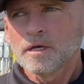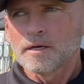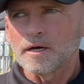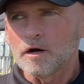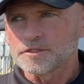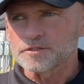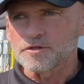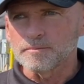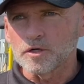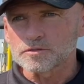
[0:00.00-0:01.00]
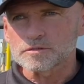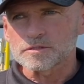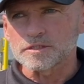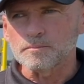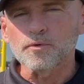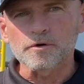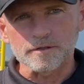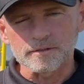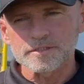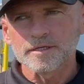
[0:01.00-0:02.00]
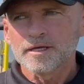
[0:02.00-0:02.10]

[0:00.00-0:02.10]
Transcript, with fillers: uh, also the most important.